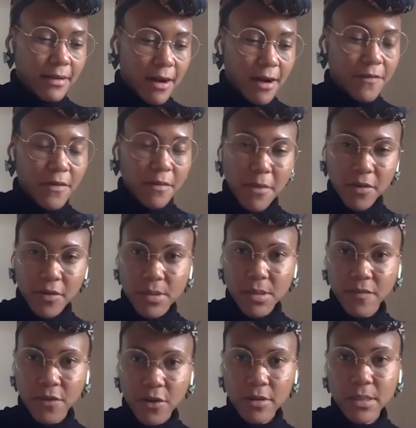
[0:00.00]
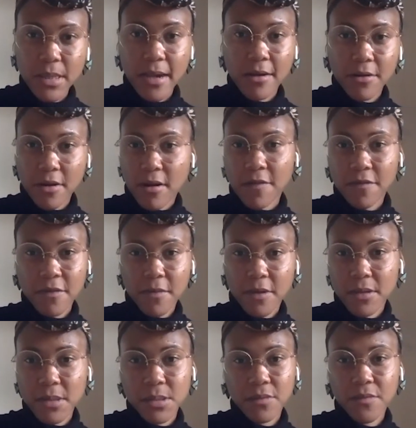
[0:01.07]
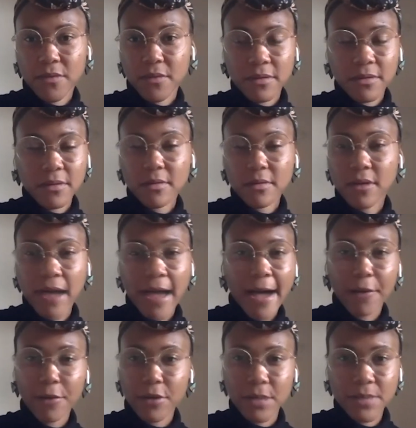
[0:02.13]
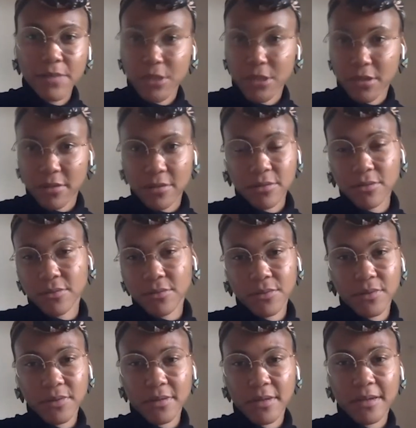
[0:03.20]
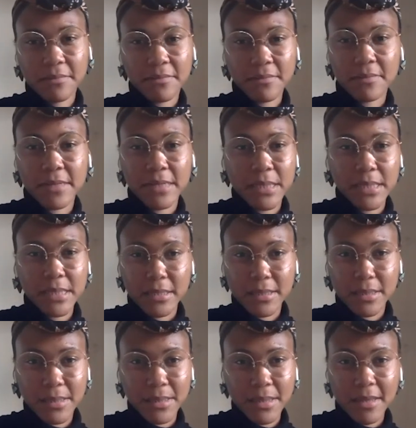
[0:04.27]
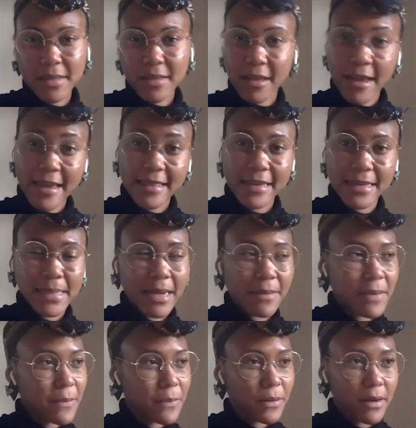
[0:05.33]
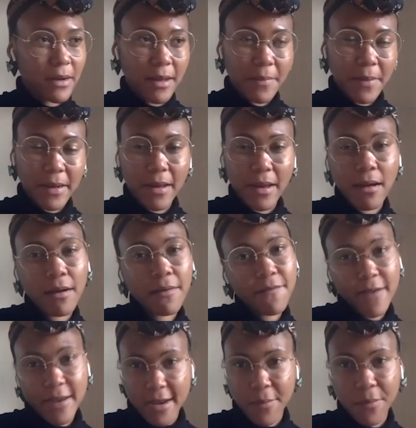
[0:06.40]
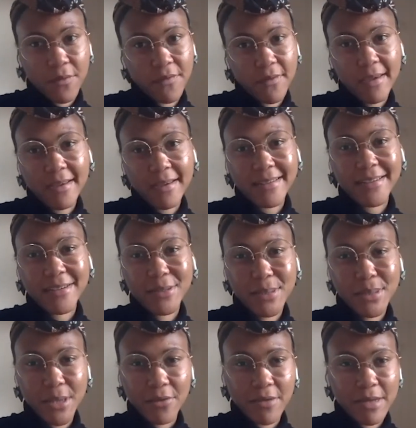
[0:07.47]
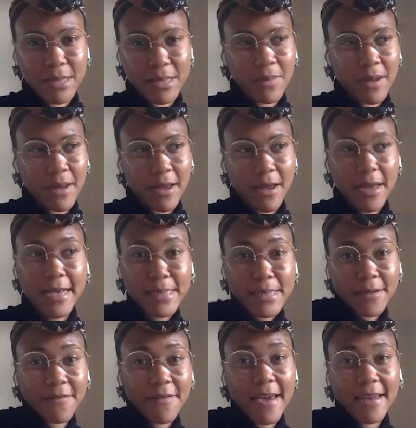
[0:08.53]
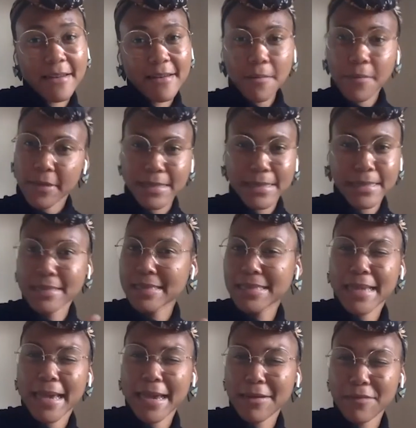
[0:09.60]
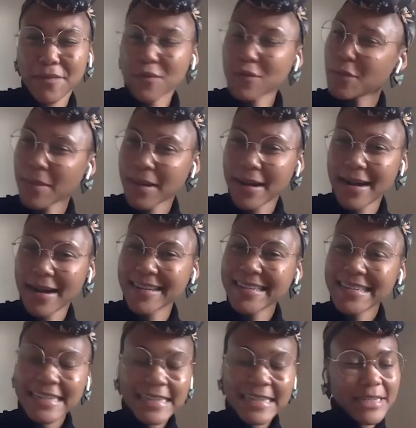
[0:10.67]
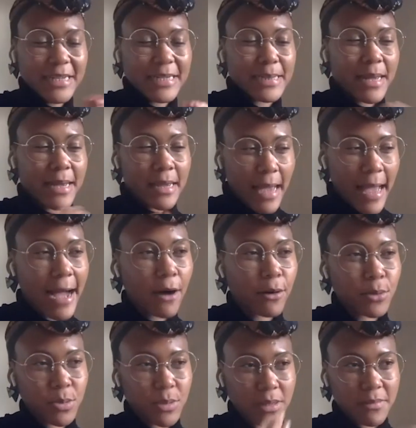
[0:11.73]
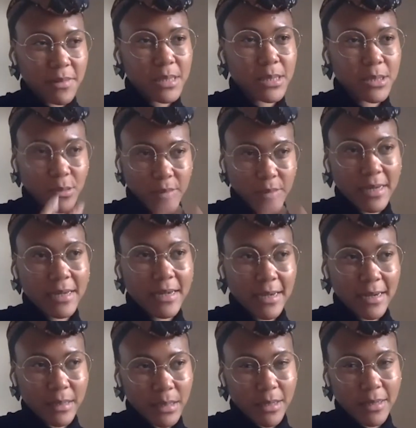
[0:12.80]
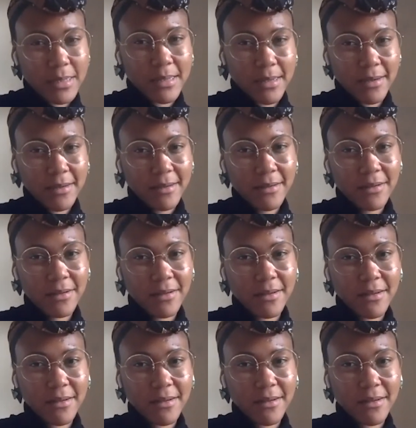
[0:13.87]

after months of lockdown and after months of countless video calls and meetings like this, that people are a bit like fed up of it. And so then to be like, here's an event, but it's in the same format, it's like, how do we still make it exciting